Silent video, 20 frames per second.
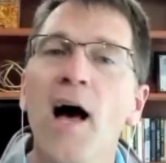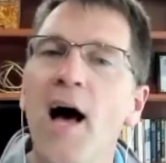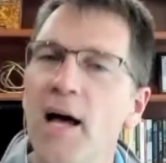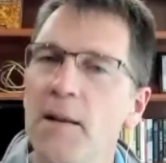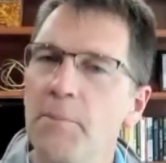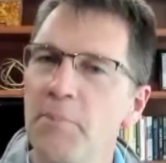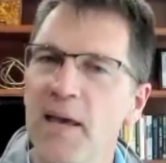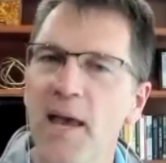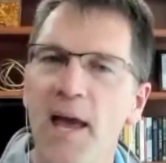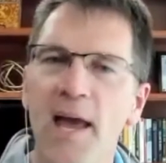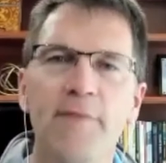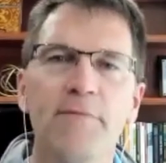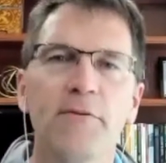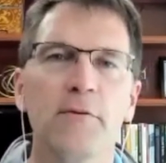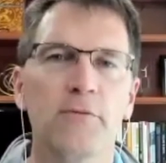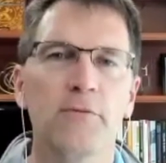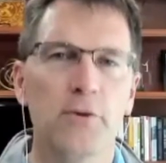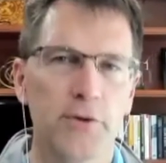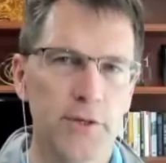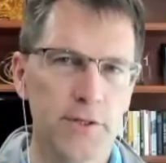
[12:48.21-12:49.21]
On behalf
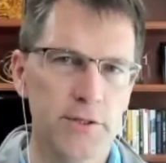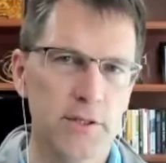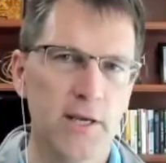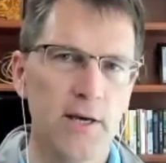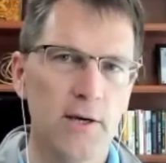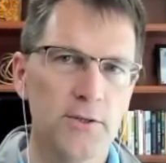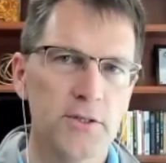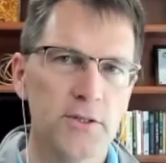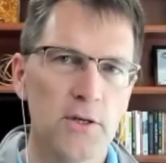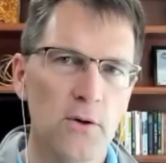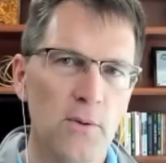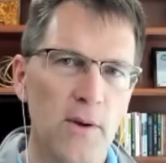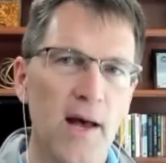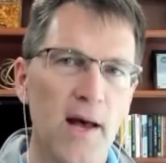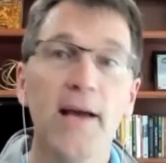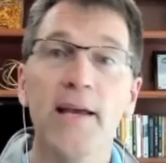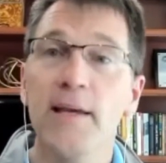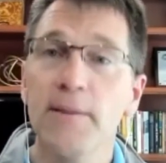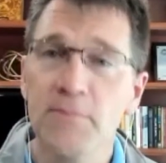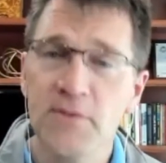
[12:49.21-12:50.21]
of Kris Kelso,
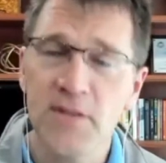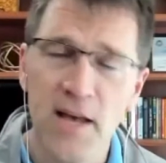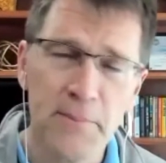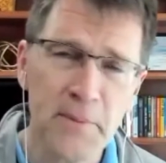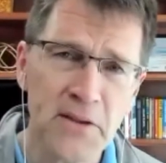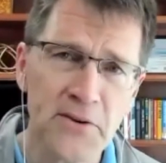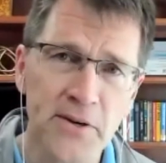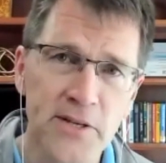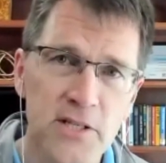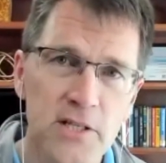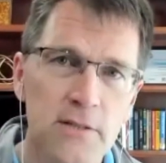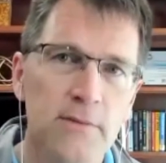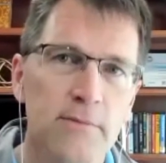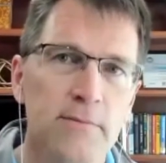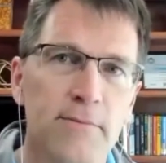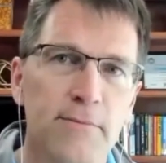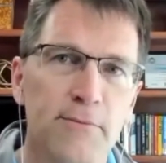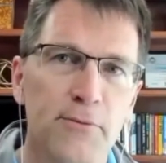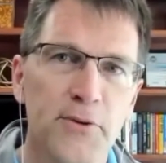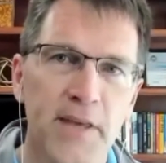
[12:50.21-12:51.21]
I am Tom Henriksen
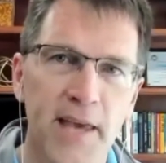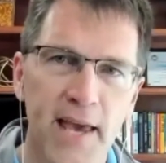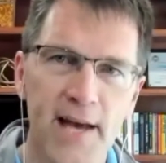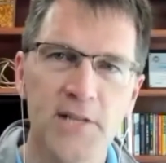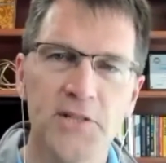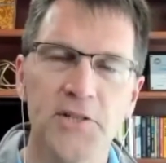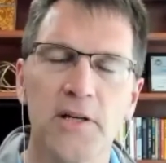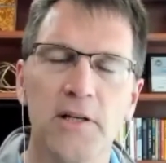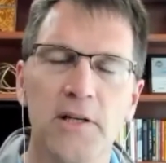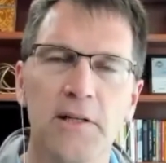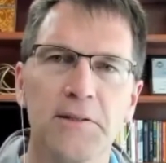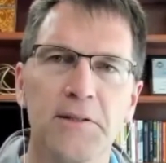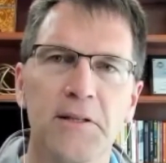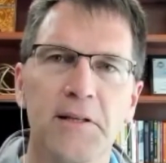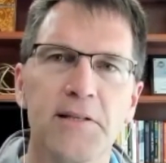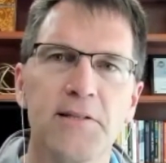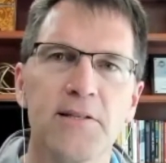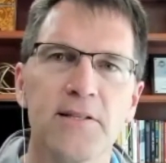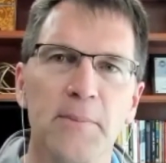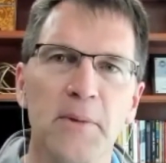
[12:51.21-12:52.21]
for the Agile
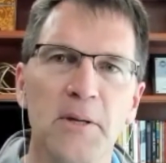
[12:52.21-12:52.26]
Online Summit.